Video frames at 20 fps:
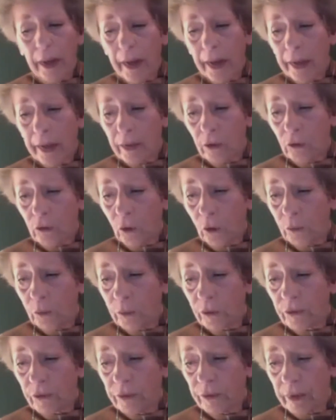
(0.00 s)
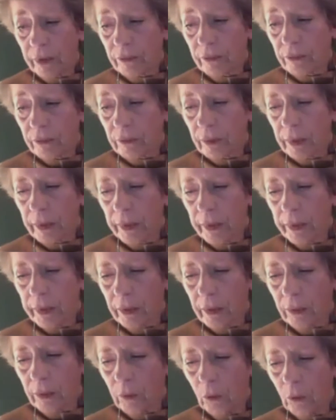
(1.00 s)
and an
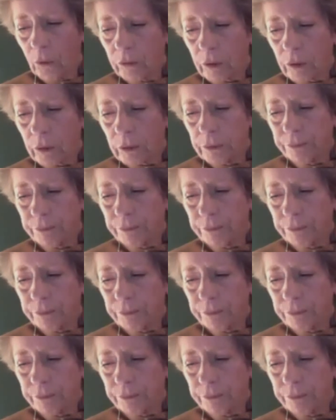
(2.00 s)
overwhelming